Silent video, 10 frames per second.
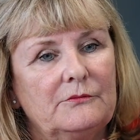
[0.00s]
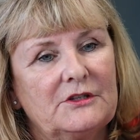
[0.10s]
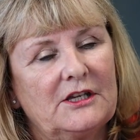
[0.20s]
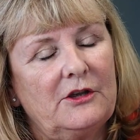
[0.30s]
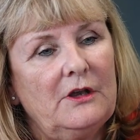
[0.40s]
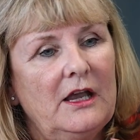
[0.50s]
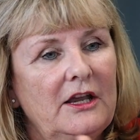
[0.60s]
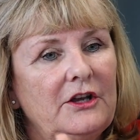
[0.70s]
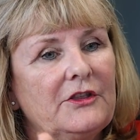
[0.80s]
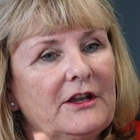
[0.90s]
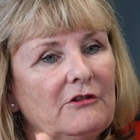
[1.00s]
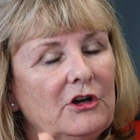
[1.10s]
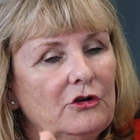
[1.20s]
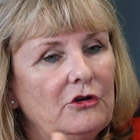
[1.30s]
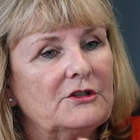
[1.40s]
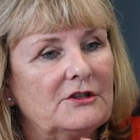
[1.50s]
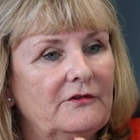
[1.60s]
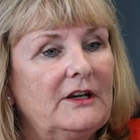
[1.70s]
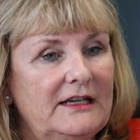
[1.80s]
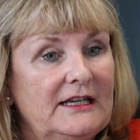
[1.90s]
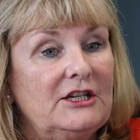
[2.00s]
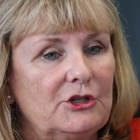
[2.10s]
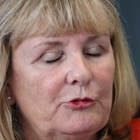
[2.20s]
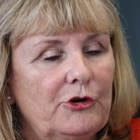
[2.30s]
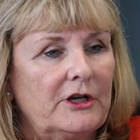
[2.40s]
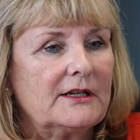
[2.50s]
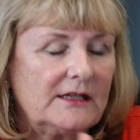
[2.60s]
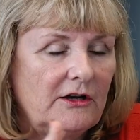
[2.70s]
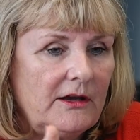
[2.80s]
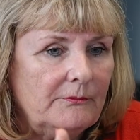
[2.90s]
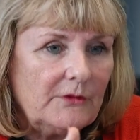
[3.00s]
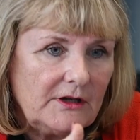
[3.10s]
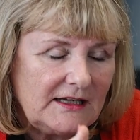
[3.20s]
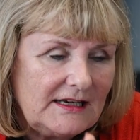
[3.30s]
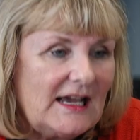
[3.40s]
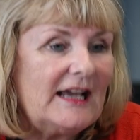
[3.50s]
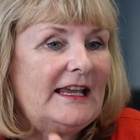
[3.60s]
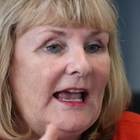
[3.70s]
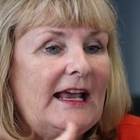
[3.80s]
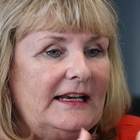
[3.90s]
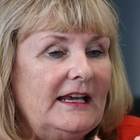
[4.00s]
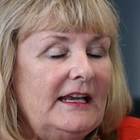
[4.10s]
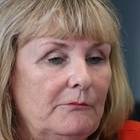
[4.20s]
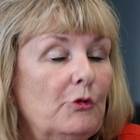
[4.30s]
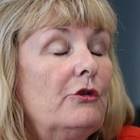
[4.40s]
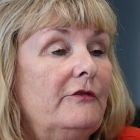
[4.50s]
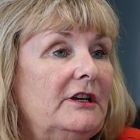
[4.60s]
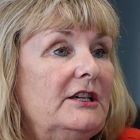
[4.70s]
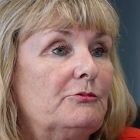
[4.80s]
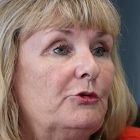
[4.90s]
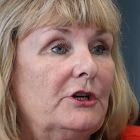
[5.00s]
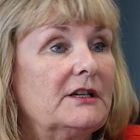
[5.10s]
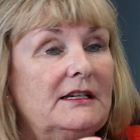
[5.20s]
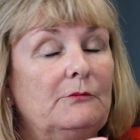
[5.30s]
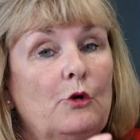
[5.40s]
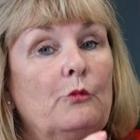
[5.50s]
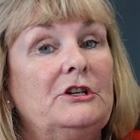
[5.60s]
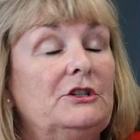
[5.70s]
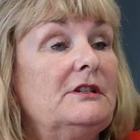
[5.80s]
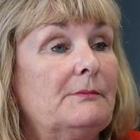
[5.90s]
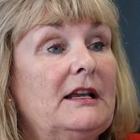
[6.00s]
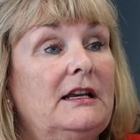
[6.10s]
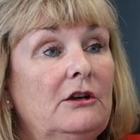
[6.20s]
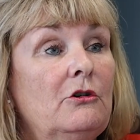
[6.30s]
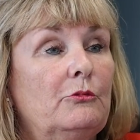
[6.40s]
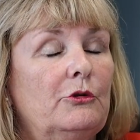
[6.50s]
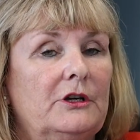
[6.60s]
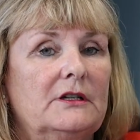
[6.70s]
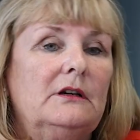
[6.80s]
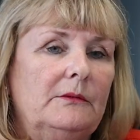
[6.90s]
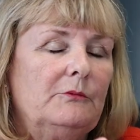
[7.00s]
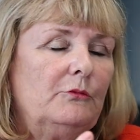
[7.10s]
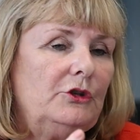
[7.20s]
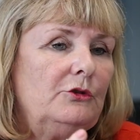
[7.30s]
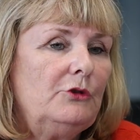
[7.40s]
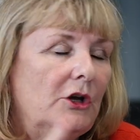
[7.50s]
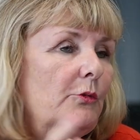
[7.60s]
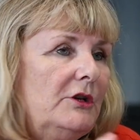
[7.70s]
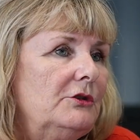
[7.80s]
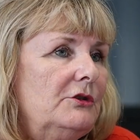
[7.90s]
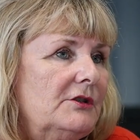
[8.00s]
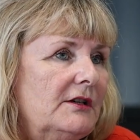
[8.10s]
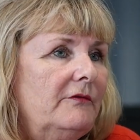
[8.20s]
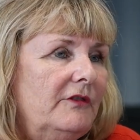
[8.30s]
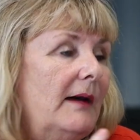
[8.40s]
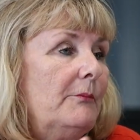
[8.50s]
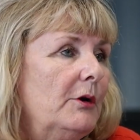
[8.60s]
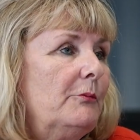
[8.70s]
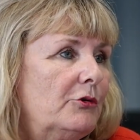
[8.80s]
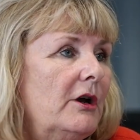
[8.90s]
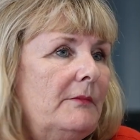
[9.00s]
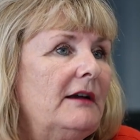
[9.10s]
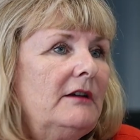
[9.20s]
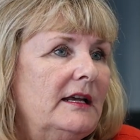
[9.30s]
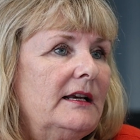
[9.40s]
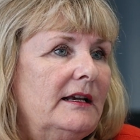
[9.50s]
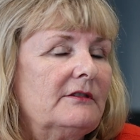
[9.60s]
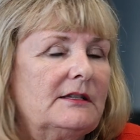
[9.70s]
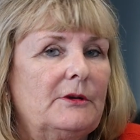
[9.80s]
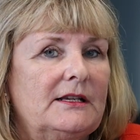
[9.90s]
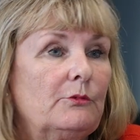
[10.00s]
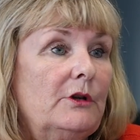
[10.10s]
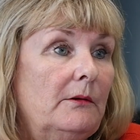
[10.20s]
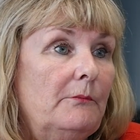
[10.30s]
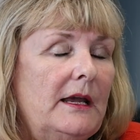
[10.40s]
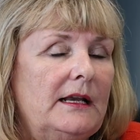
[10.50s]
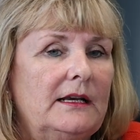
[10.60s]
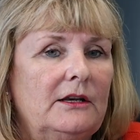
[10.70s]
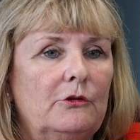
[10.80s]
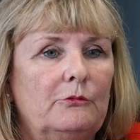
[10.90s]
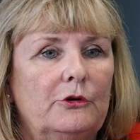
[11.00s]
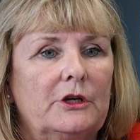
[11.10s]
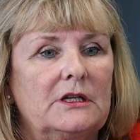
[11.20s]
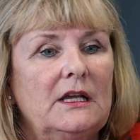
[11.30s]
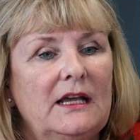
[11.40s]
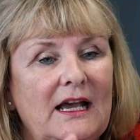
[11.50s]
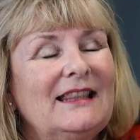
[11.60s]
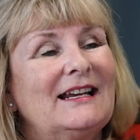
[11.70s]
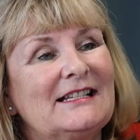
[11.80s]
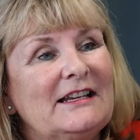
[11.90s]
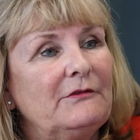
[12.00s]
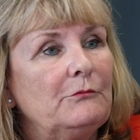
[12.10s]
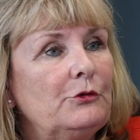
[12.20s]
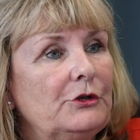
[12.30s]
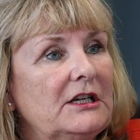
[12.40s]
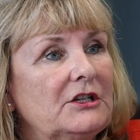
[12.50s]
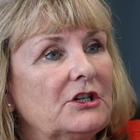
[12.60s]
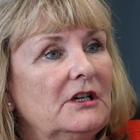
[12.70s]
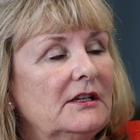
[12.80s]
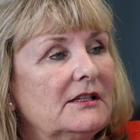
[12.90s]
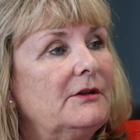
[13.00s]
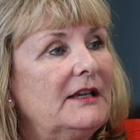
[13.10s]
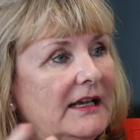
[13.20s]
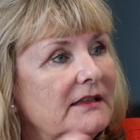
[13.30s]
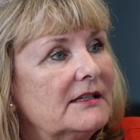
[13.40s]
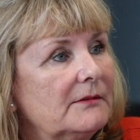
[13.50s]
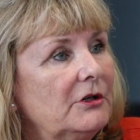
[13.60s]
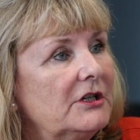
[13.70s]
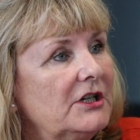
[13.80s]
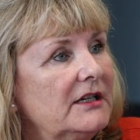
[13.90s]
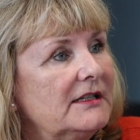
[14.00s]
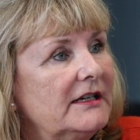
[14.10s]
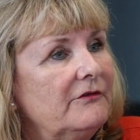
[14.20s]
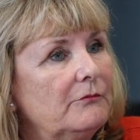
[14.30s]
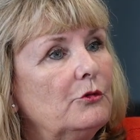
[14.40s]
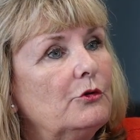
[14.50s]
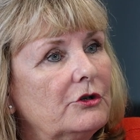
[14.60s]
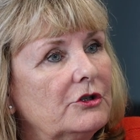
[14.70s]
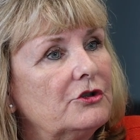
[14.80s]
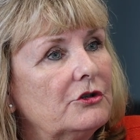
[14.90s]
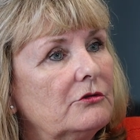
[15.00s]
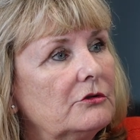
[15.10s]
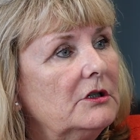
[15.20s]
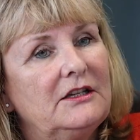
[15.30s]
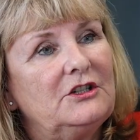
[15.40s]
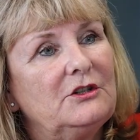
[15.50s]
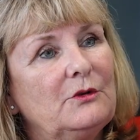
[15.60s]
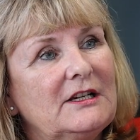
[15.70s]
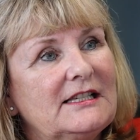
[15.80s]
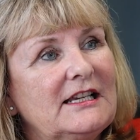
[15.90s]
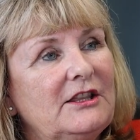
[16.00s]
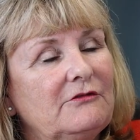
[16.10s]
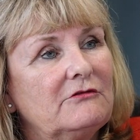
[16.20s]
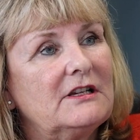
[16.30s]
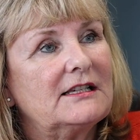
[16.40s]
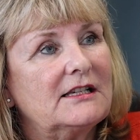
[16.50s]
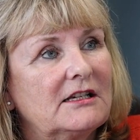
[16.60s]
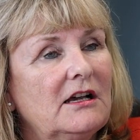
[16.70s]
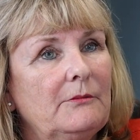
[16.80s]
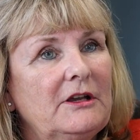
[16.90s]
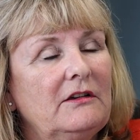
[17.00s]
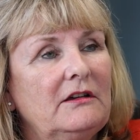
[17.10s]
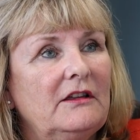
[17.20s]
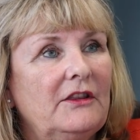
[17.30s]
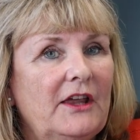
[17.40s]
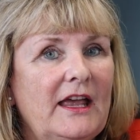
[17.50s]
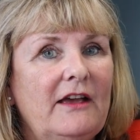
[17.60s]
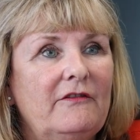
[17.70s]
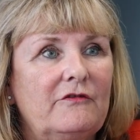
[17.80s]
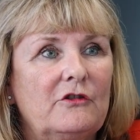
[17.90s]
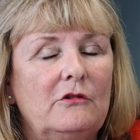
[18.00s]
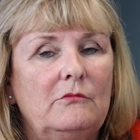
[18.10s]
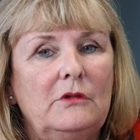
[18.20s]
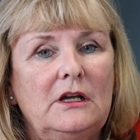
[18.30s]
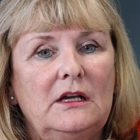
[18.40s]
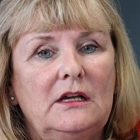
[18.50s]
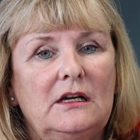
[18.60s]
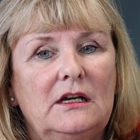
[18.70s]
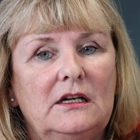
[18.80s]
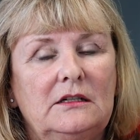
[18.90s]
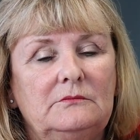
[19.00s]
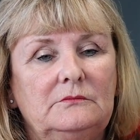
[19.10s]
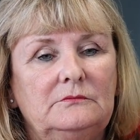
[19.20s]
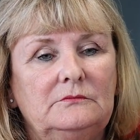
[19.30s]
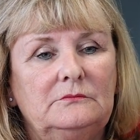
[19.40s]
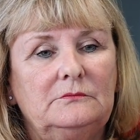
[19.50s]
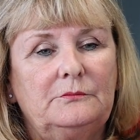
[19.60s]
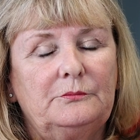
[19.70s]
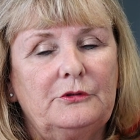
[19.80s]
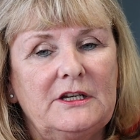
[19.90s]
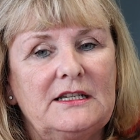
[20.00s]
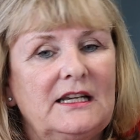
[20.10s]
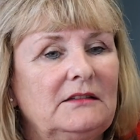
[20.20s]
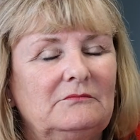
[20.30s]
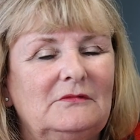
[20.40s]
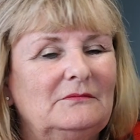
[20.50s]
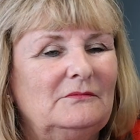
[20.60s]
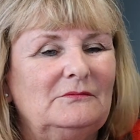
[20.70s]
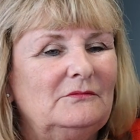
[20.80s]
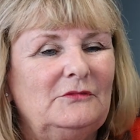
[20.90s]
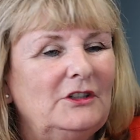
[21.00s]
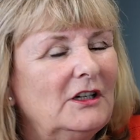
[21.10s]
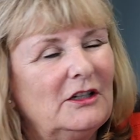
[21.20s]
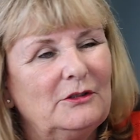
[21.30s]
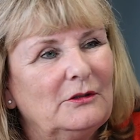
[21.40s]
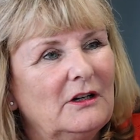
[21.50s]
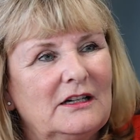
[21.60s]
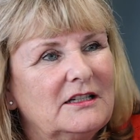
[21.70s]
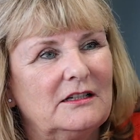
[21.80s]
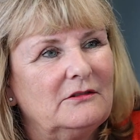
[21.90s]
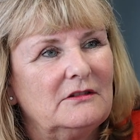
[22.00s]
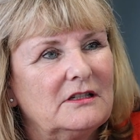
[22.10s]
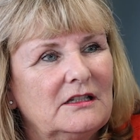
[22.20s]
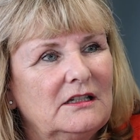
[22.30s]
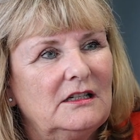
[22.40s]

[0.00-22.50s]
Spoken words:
So, there are lots of niche products, and I'm, again, in more of a niche product in what we do is mainly long product. We do some flat, but primarily in aerospace, we are mainly long product. And that is even more niche. So again, the supply chain is even more controlled. Do I see the risks coming there from printing? No, I don't.